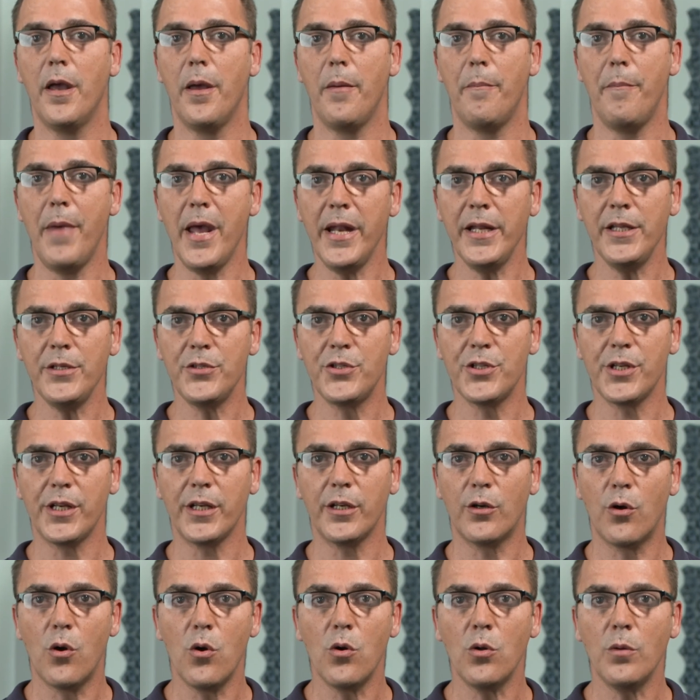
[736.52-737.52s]
Managing
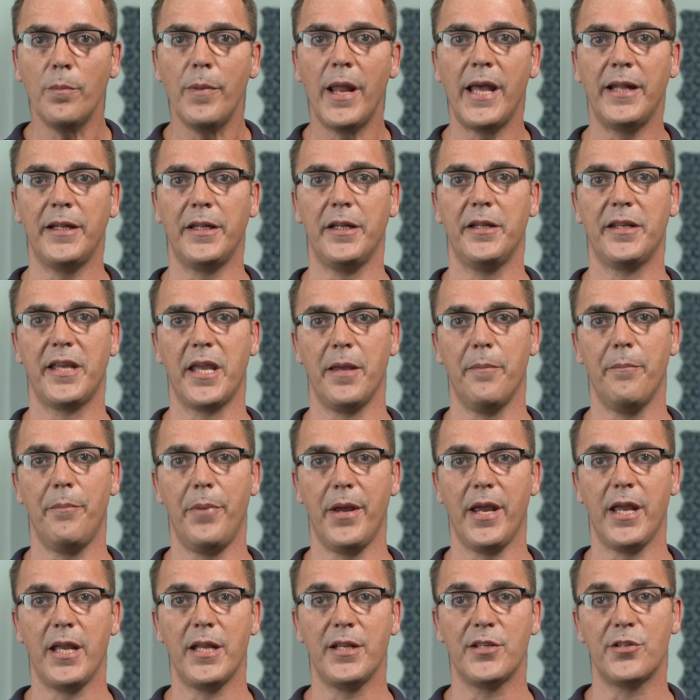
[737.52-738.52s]
call-blended
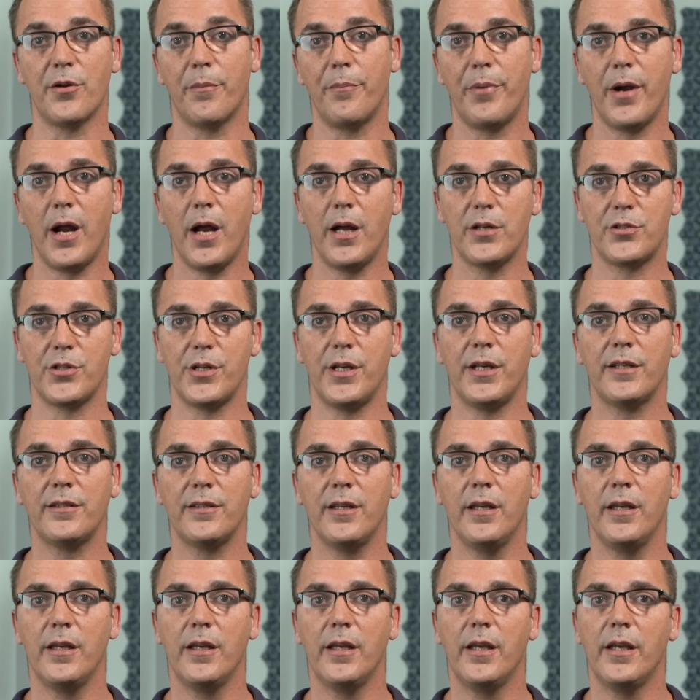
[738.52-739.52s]
campaigns or projects
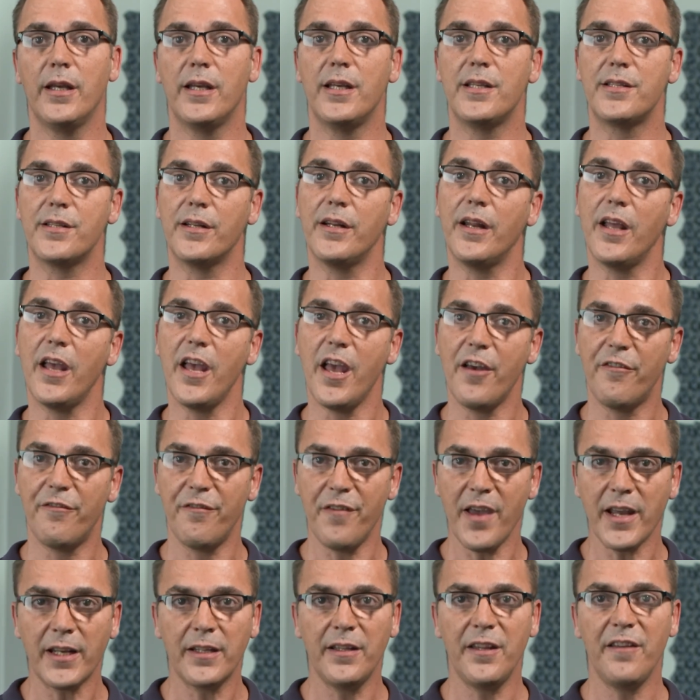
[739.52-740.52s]
is an
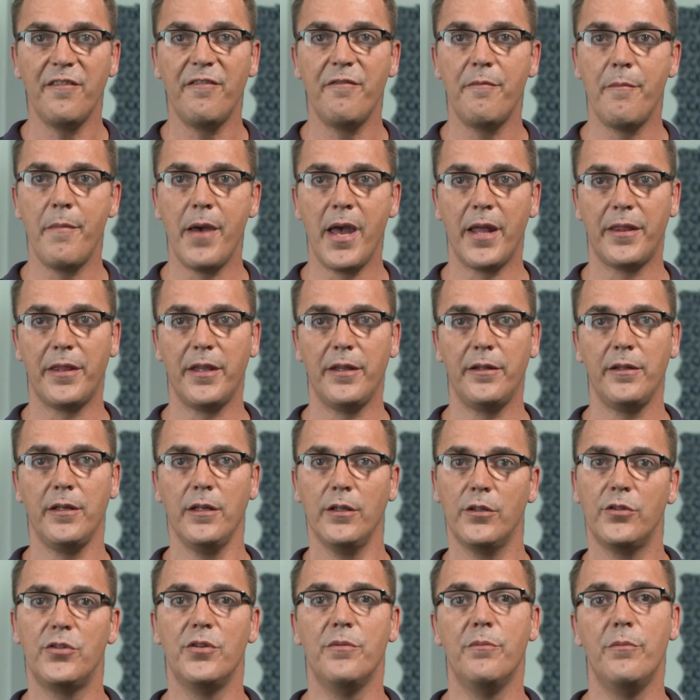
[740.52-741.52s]
effective method
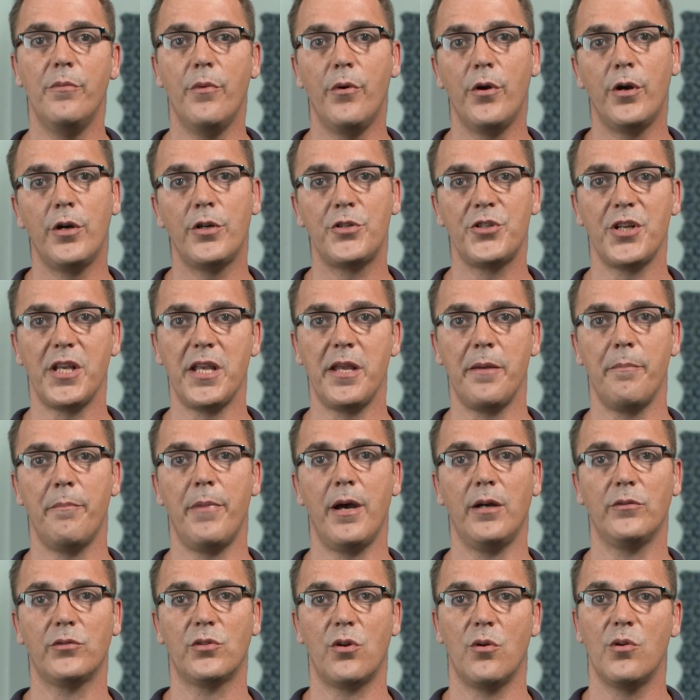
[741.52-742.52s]
to merge
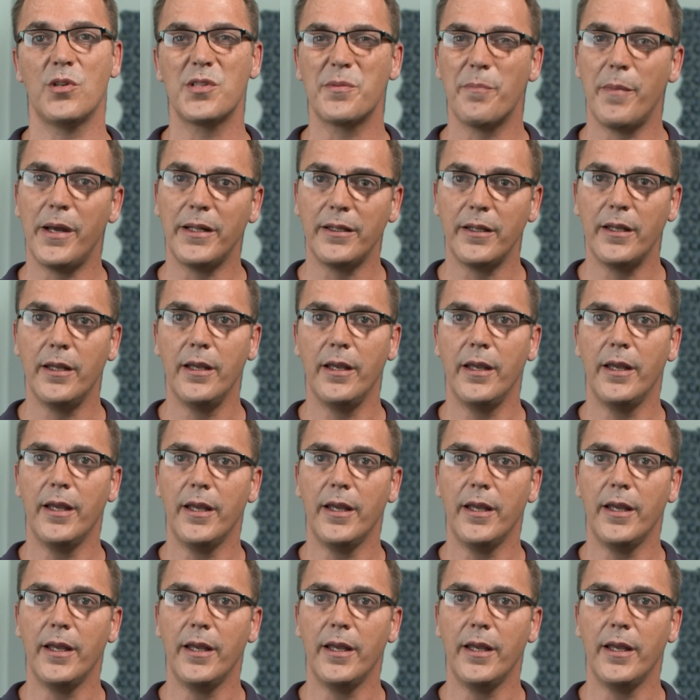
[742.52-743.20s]
inbound calls, but